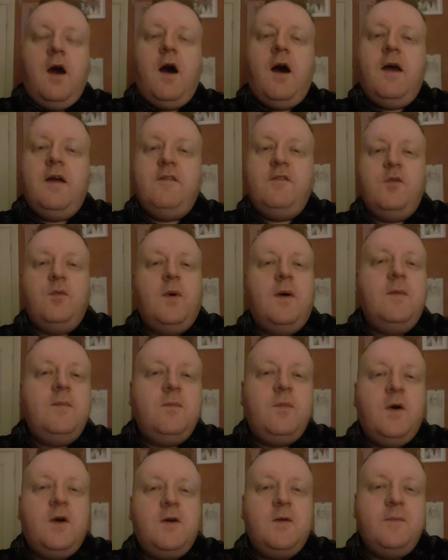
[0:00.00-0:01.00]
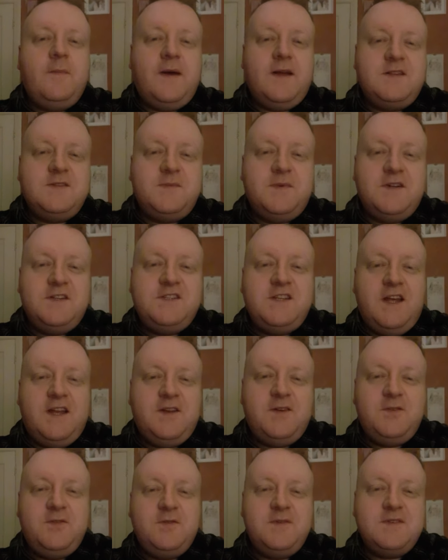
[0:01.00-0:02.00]
Hi everyone, welcome back to my
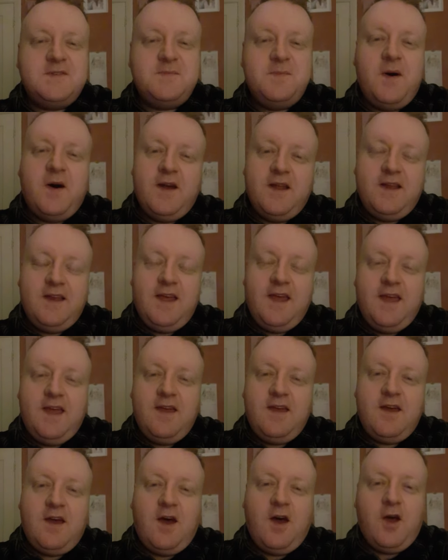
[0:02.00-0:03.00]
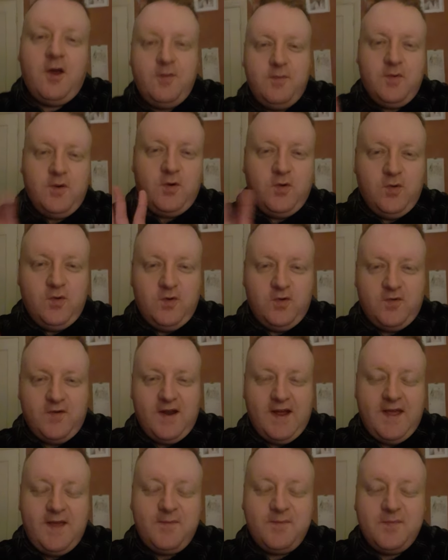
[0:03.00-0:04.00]
channel. It's Martin here. I hope you're all
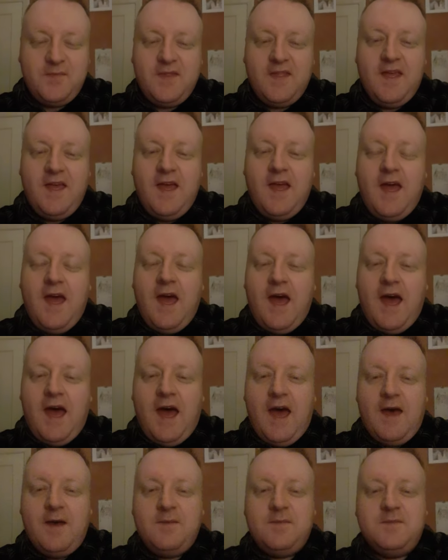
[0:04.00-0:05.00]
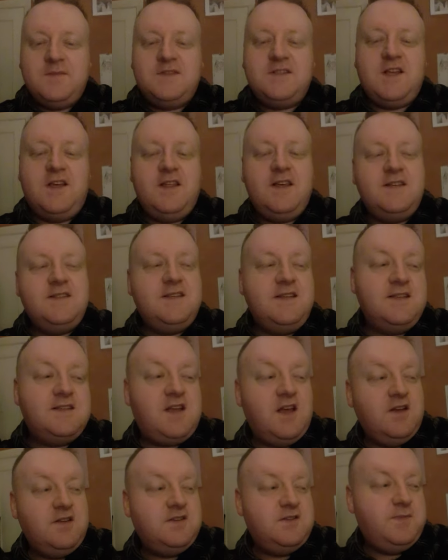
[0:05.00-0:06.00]
right. So this is
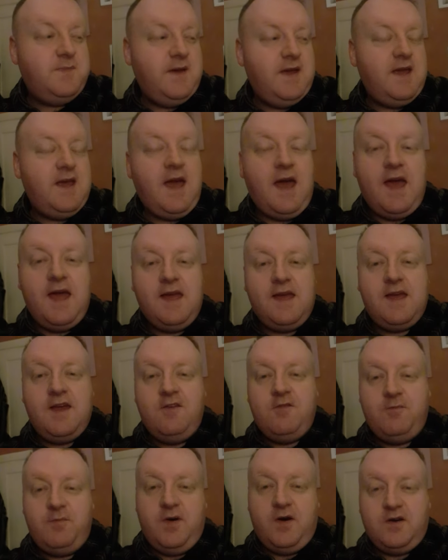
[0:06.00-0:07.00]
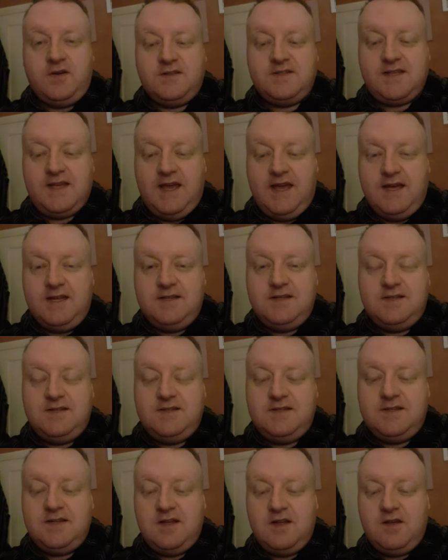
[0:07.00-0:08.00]
going to be a gift
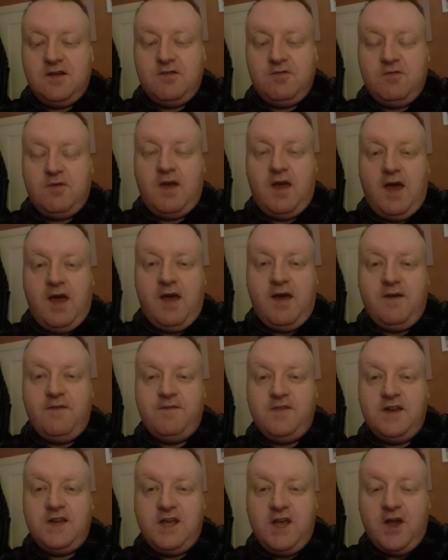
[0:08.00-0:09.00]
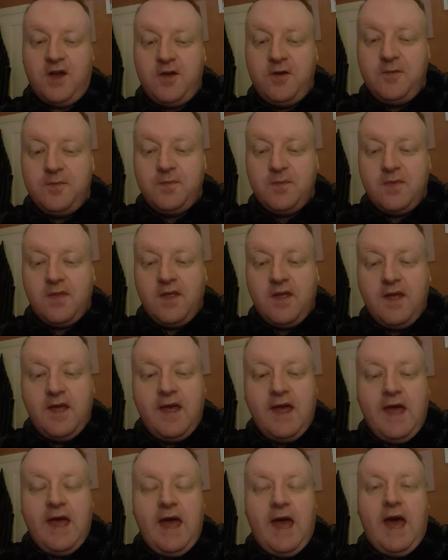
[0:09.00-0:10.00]
basket video.
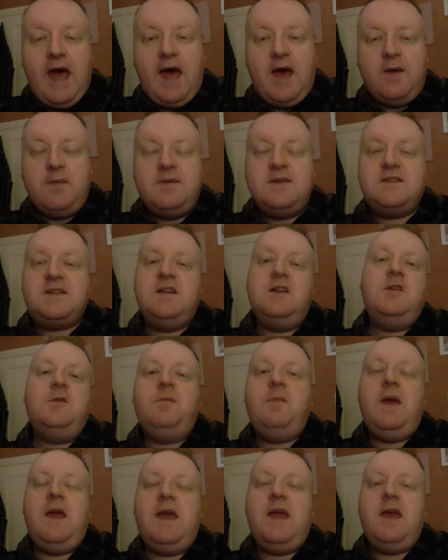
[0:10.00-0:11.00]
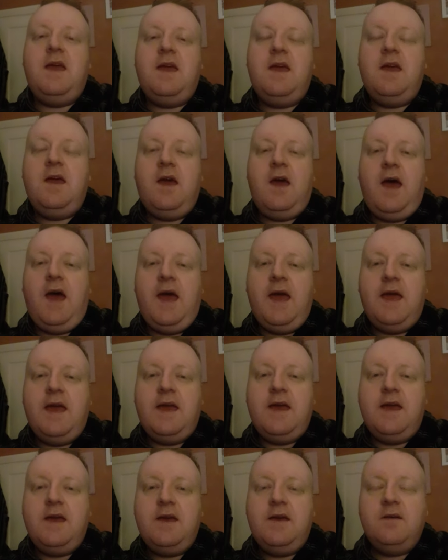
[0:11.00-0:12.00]
It's going to be
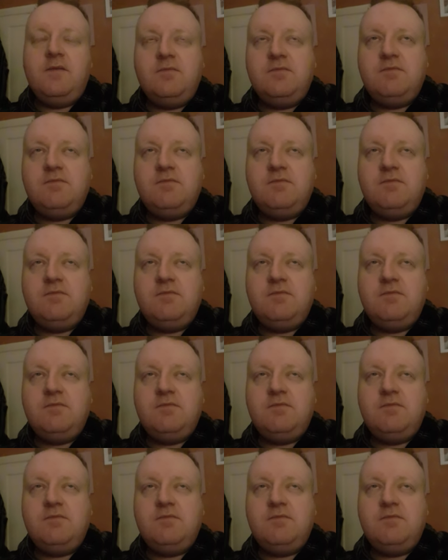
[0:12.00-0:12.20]
a